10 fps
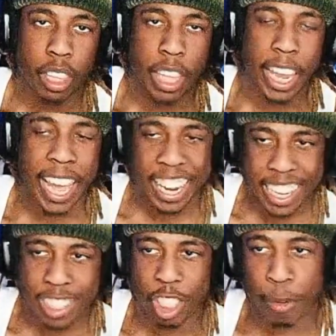And I
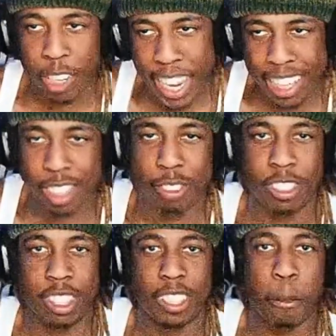got you. I'm gonna react to it.
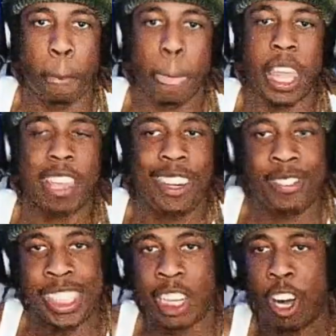Even if it's
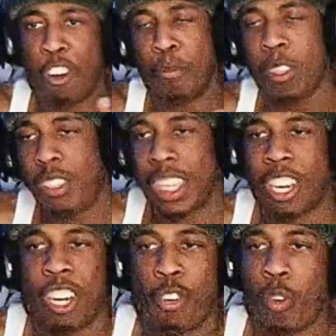your own music, your
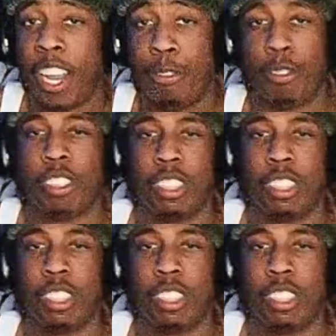own whatever.